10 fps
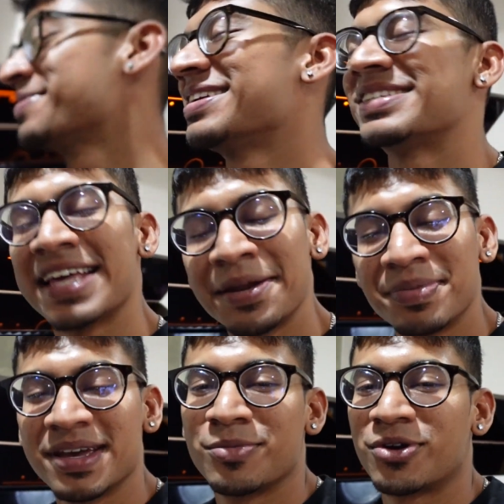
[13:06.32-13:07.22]
It's 10
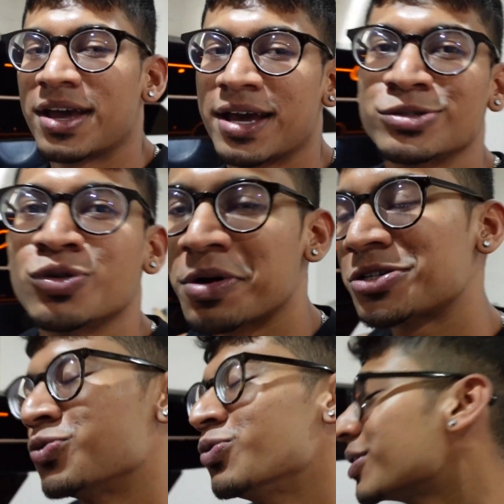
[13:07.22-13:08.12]
PM, okay? I had so
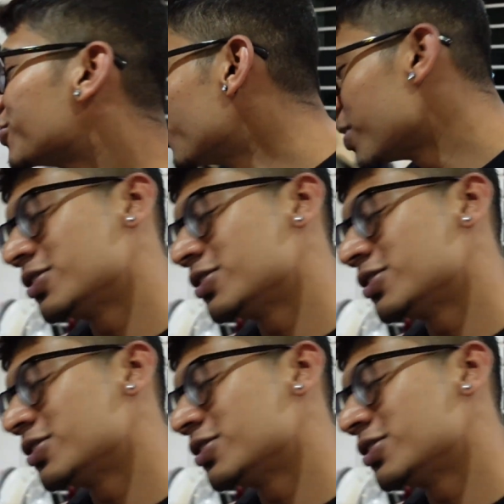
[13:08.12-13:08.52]
much work to do.